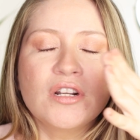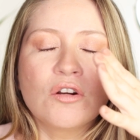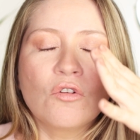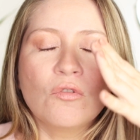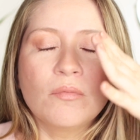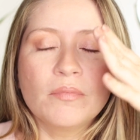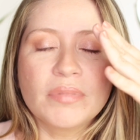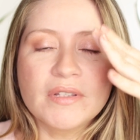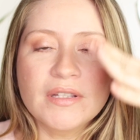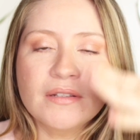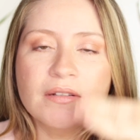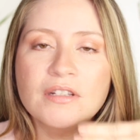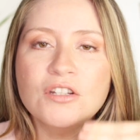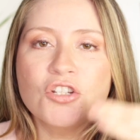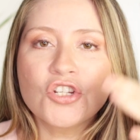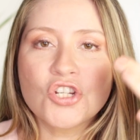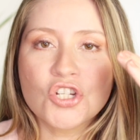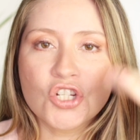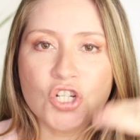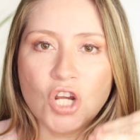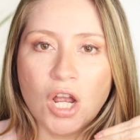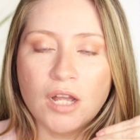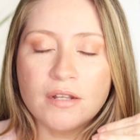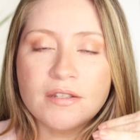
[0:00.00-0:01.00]
they're completely
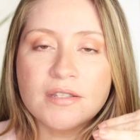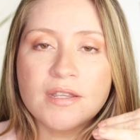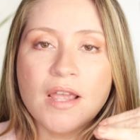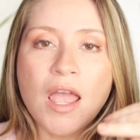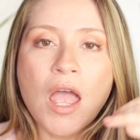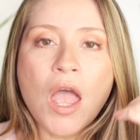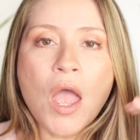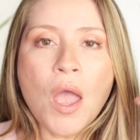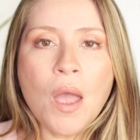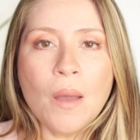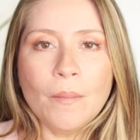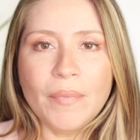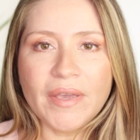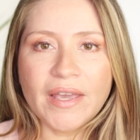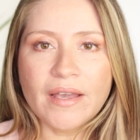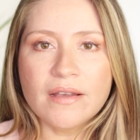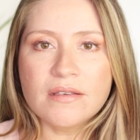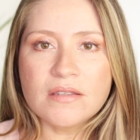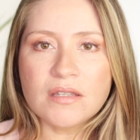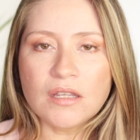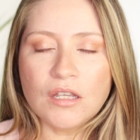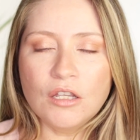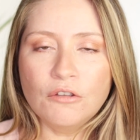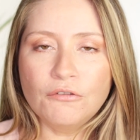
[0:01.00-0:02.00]
shut,
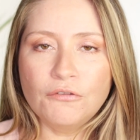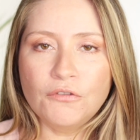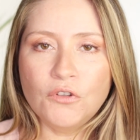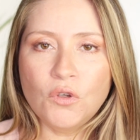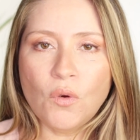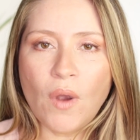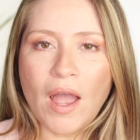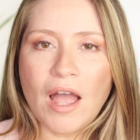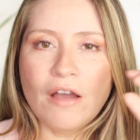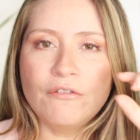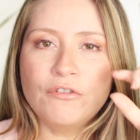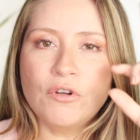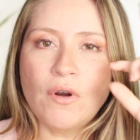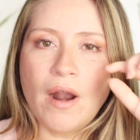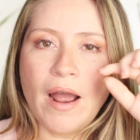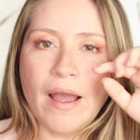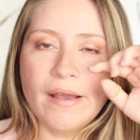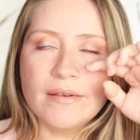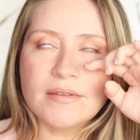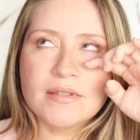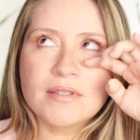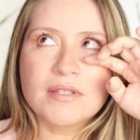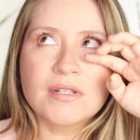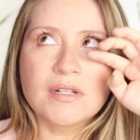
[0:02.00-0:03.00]
because if you have your
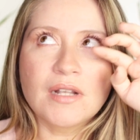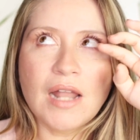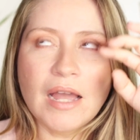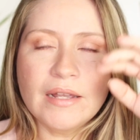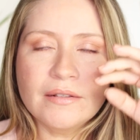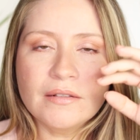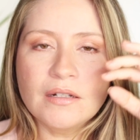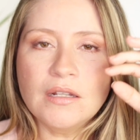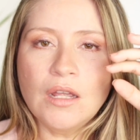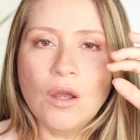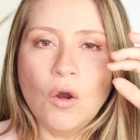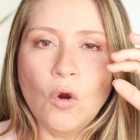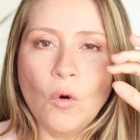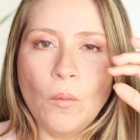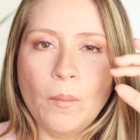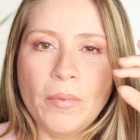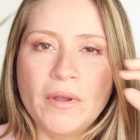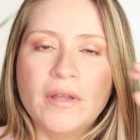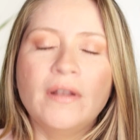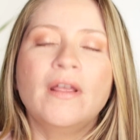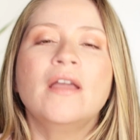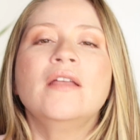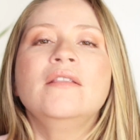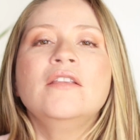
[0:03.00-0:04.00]
eyes slightly
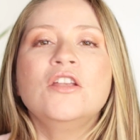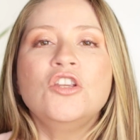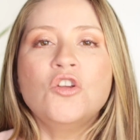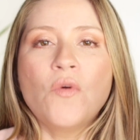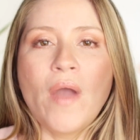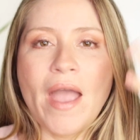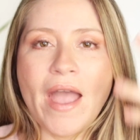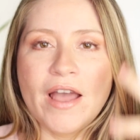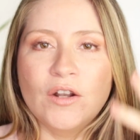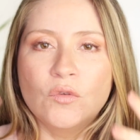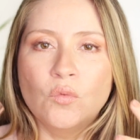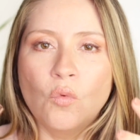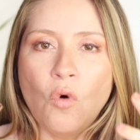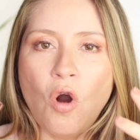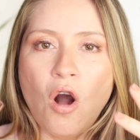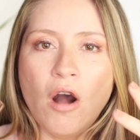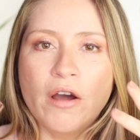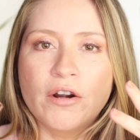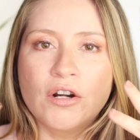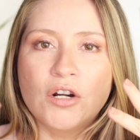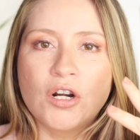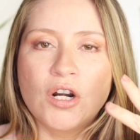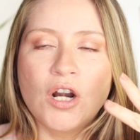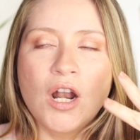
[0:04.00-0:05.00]
open and then you add
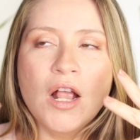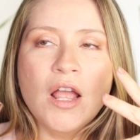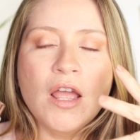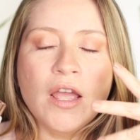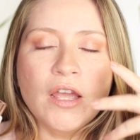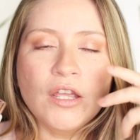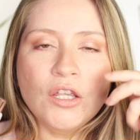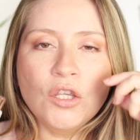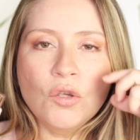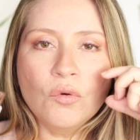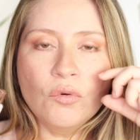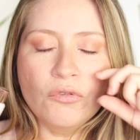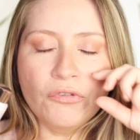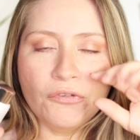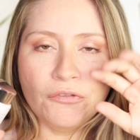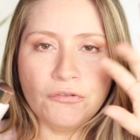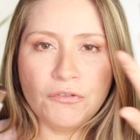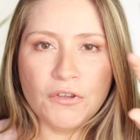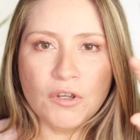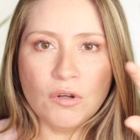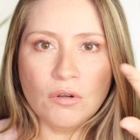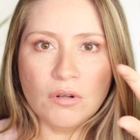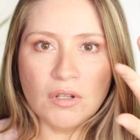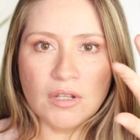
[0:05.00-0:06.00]
water, you
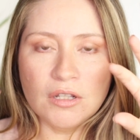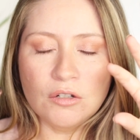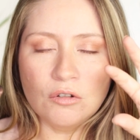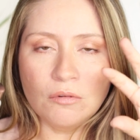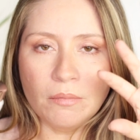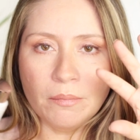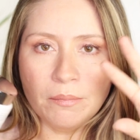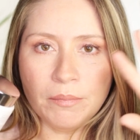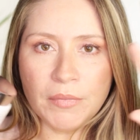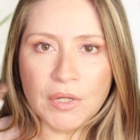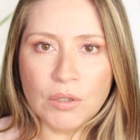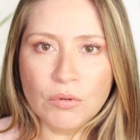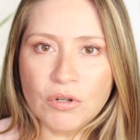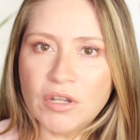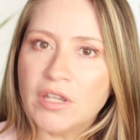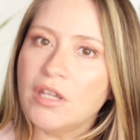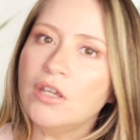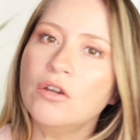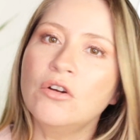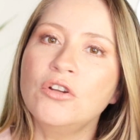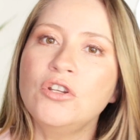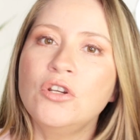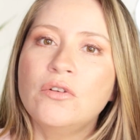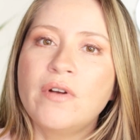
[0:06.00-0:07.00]
feel a little
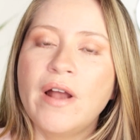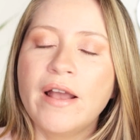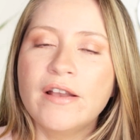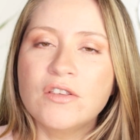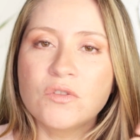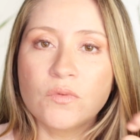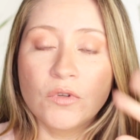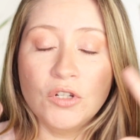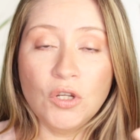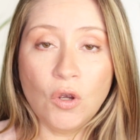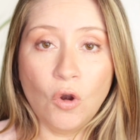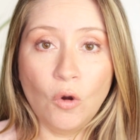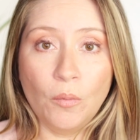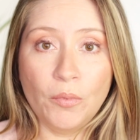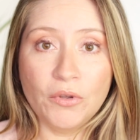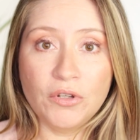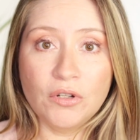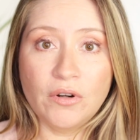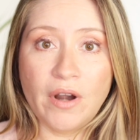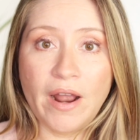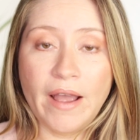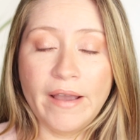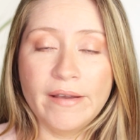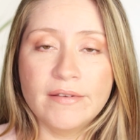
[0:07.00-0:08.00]
milky on your eyes when you
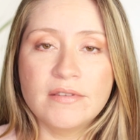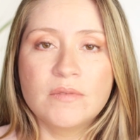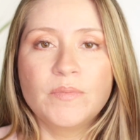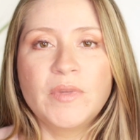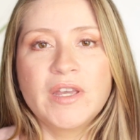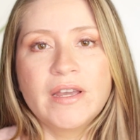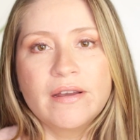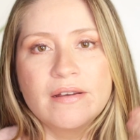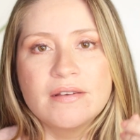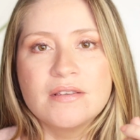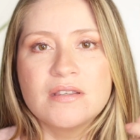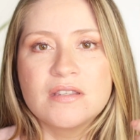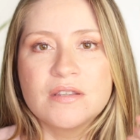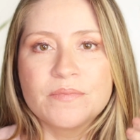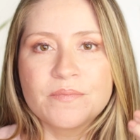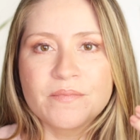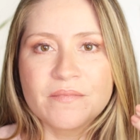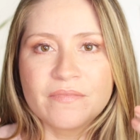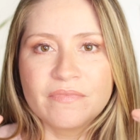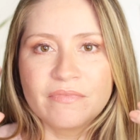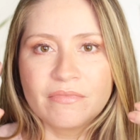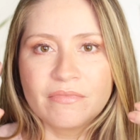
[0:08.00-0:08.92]
open your eyes because